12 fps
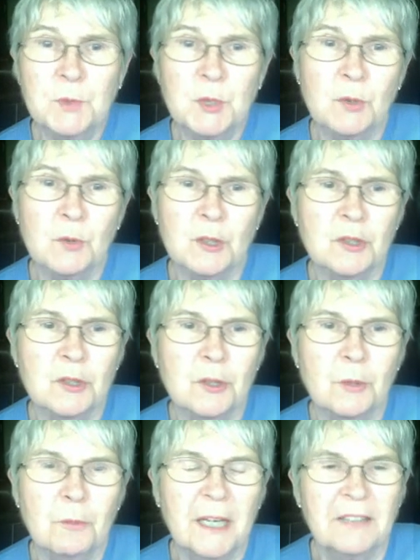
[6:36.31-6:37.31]
so it should go
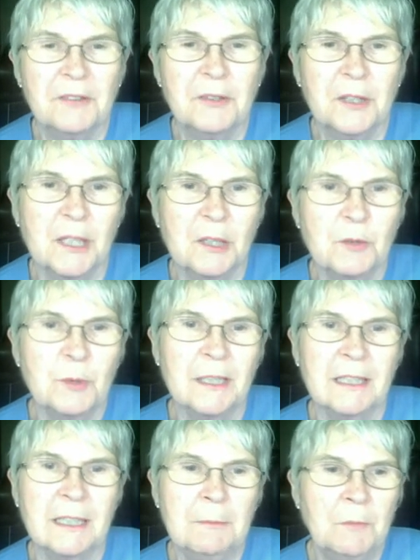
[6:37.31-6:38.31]
by fairly
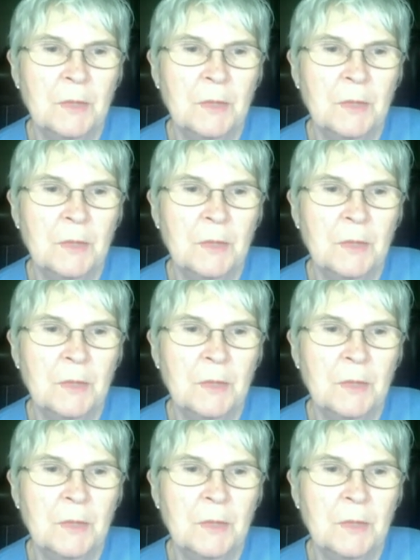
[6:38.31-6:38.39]
quickly.